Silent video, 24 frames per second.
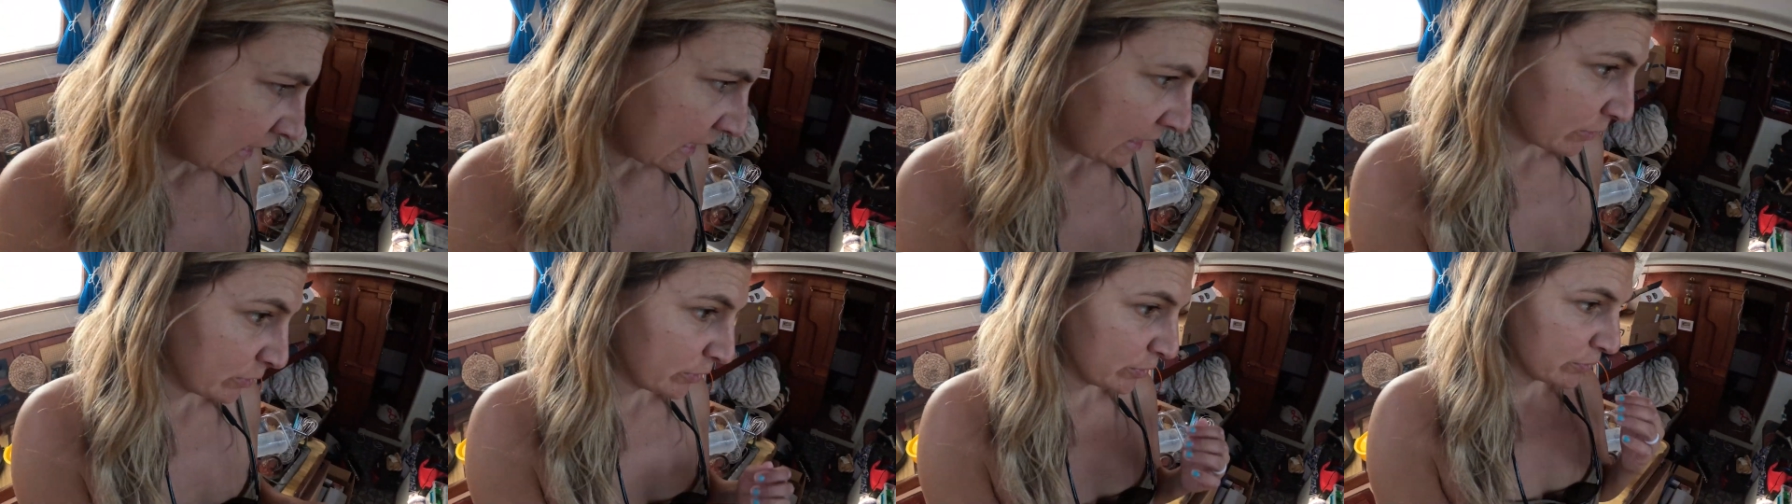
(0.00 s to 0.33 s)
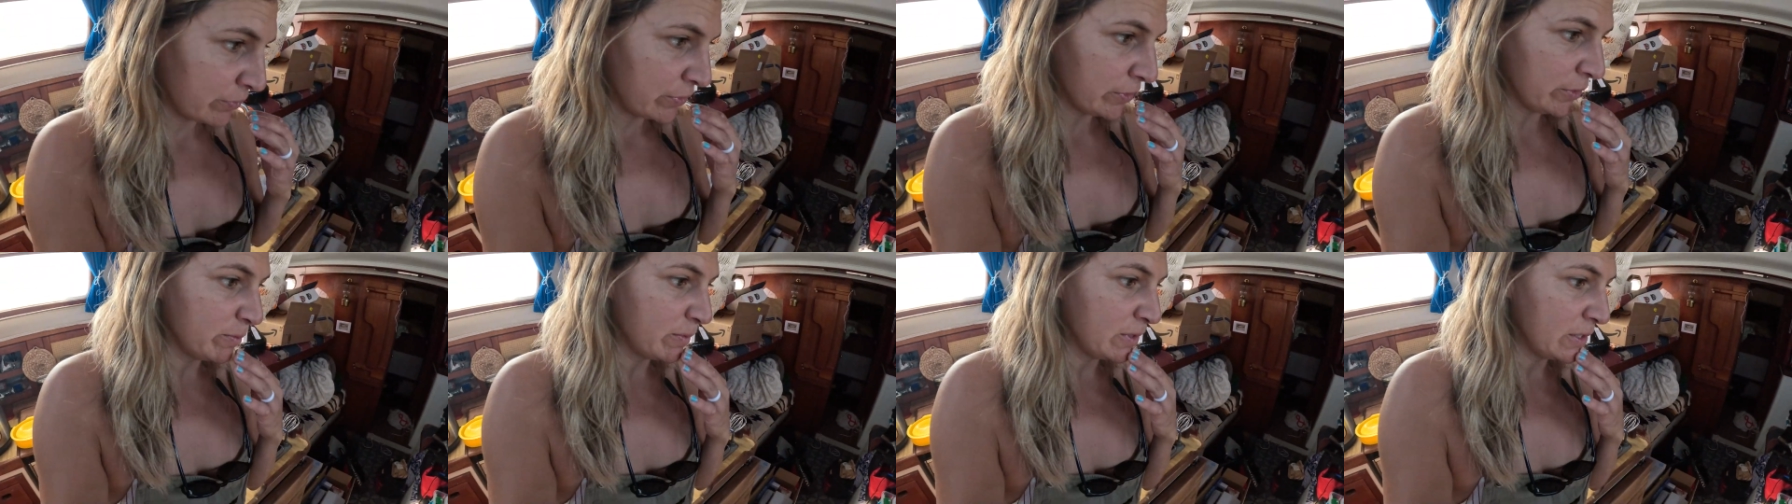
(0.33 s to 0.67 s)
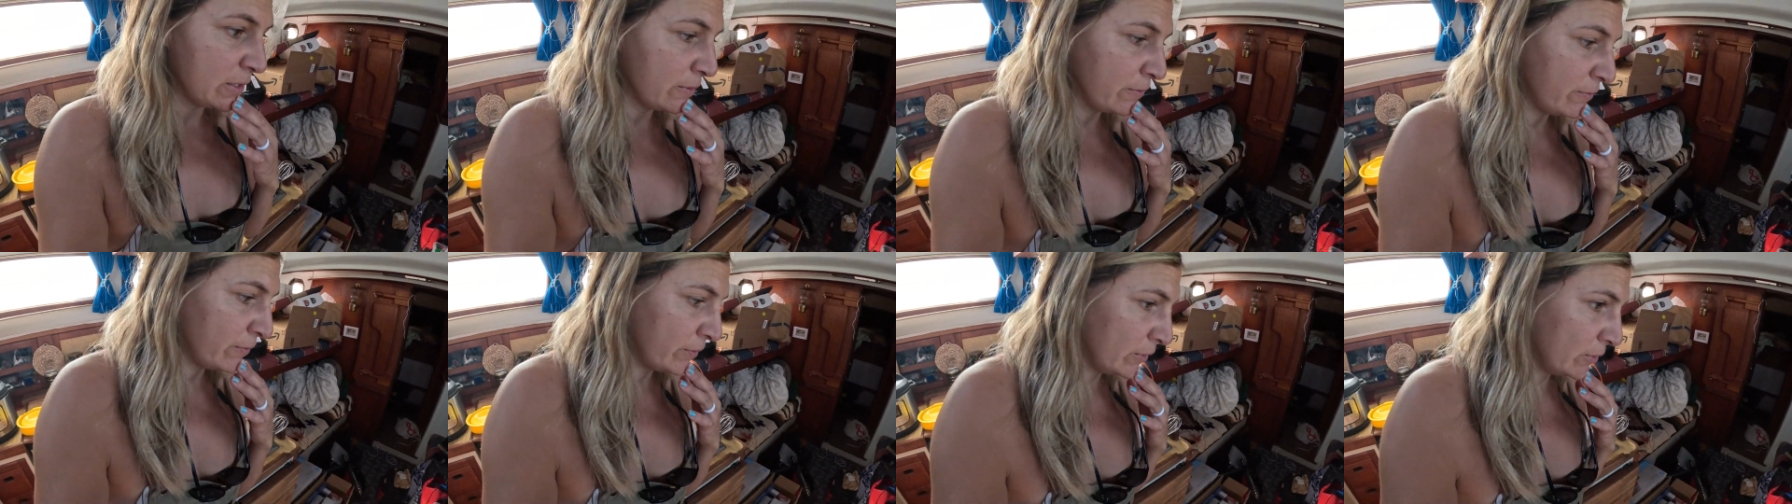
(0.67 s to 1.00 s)
Haven't
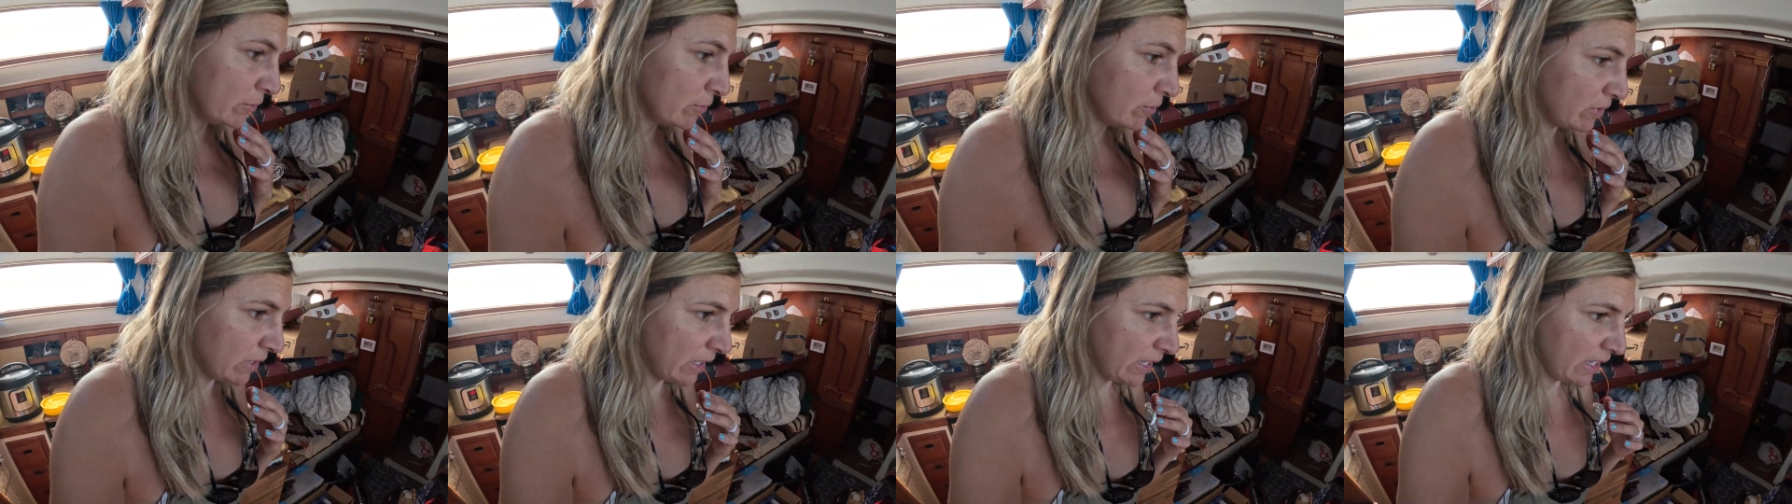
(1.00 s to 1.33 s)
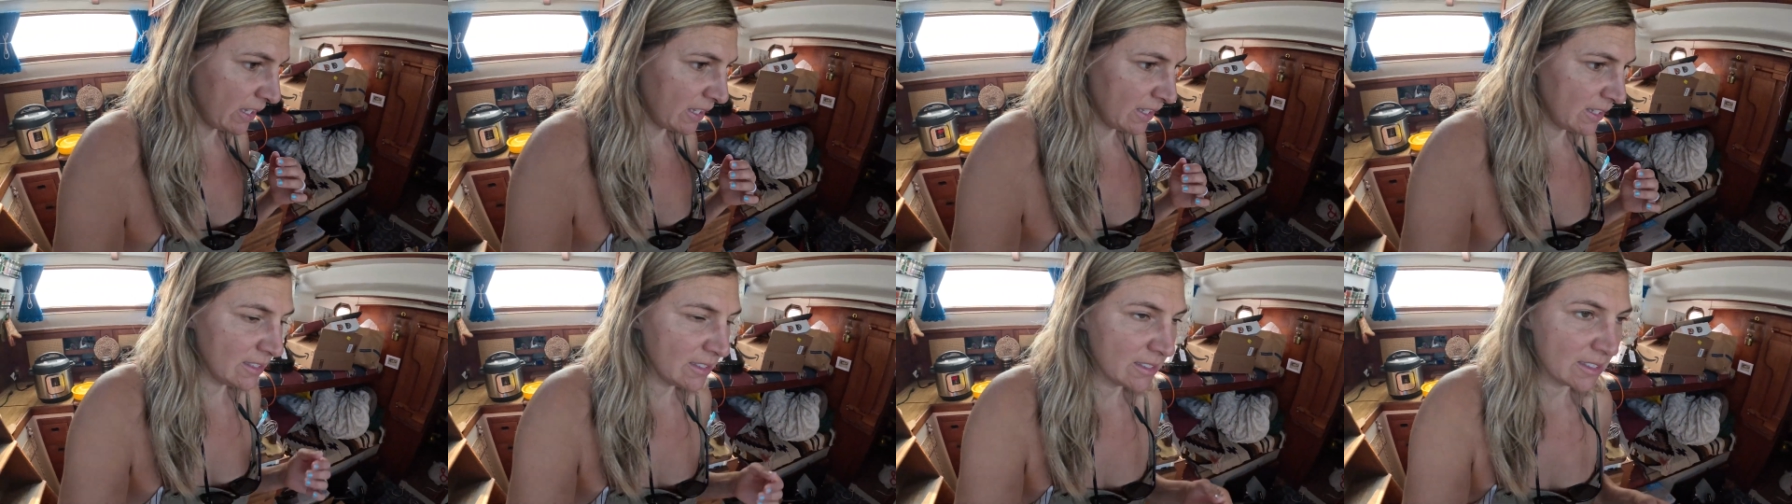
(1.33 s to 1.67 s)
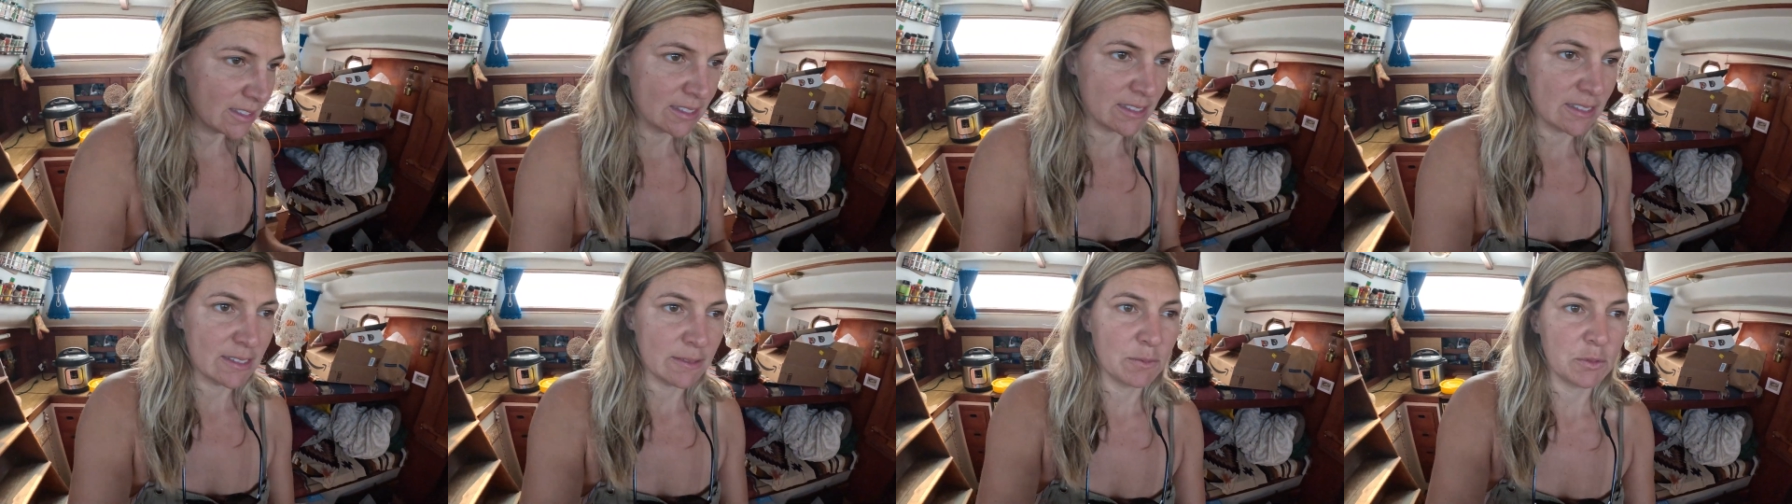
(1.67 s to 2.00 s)
filmed in a few
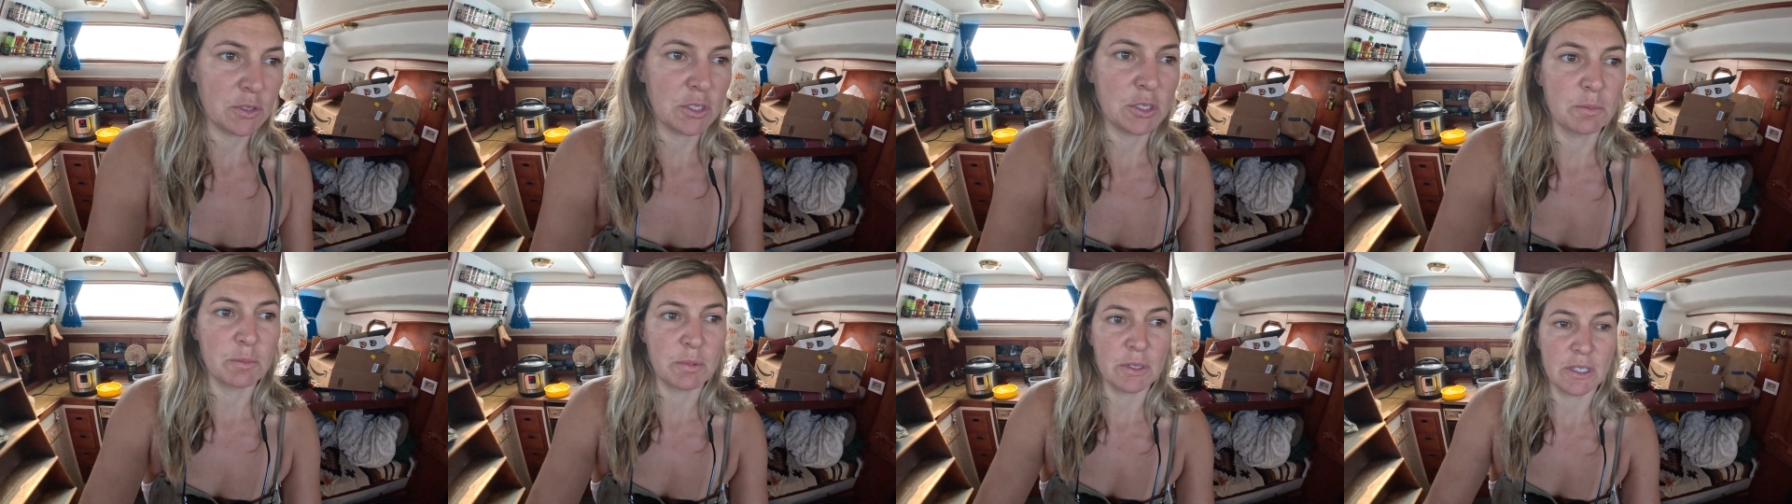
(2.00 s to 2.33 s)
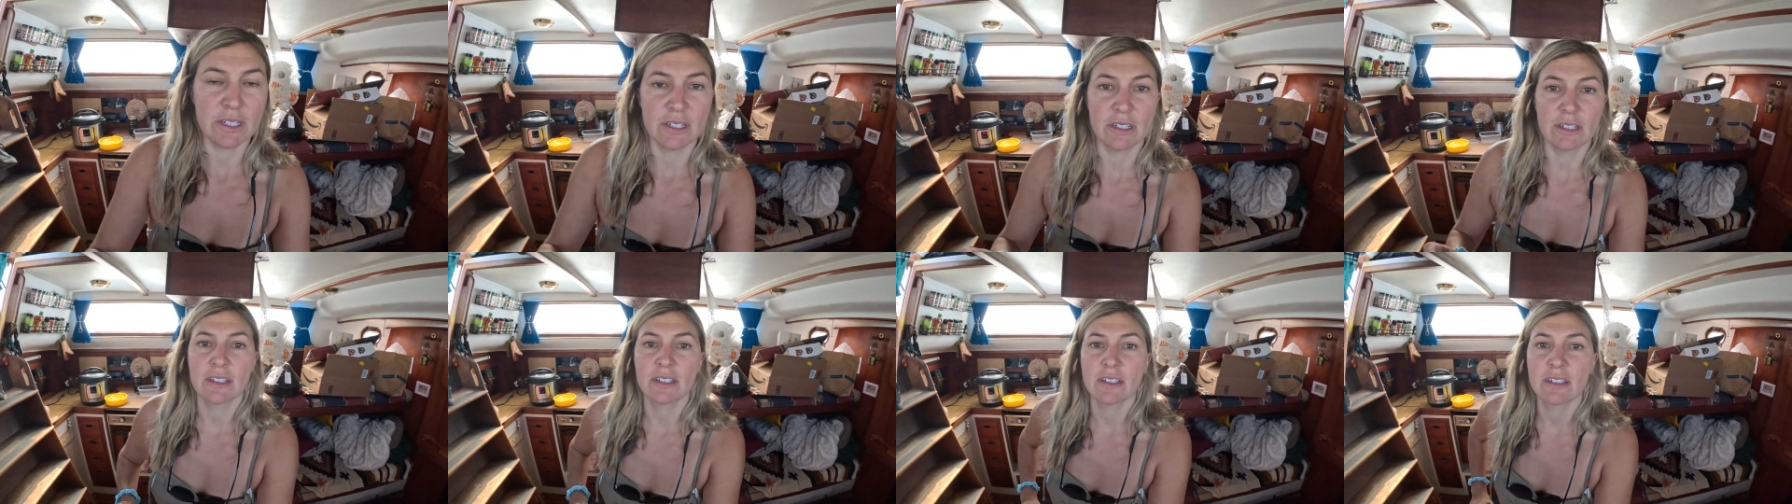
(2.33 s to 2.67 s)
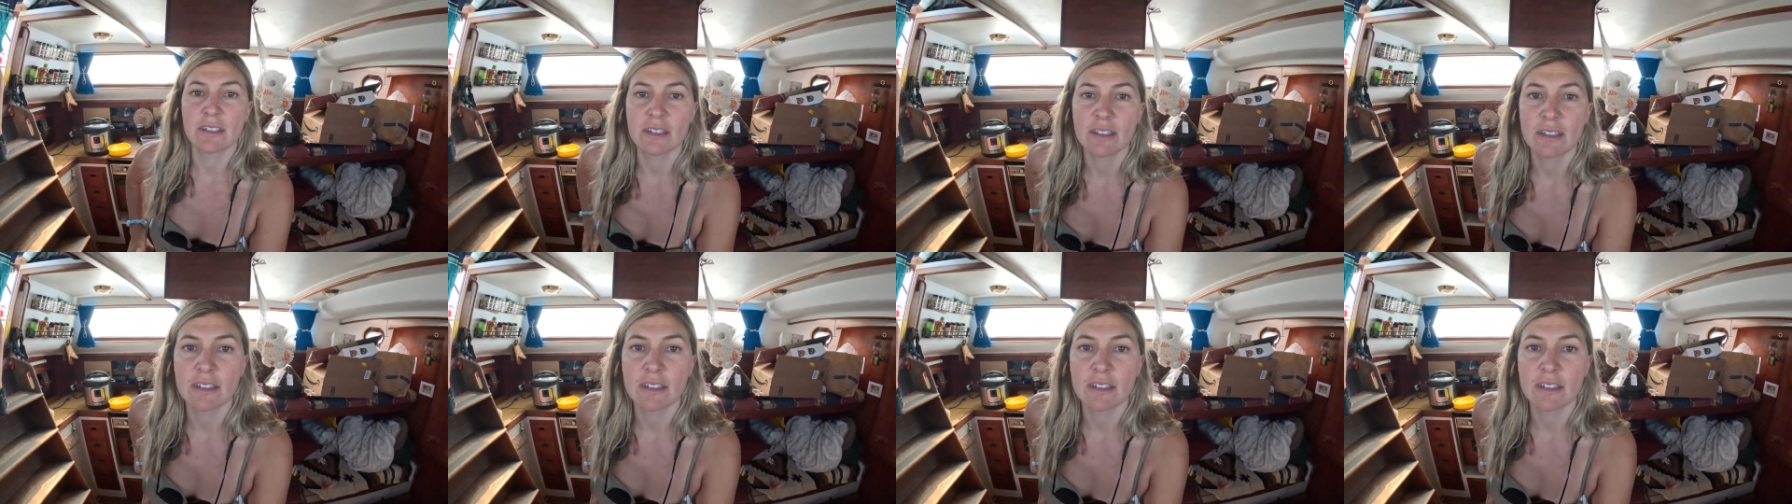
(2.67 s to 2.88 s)
days because I've just been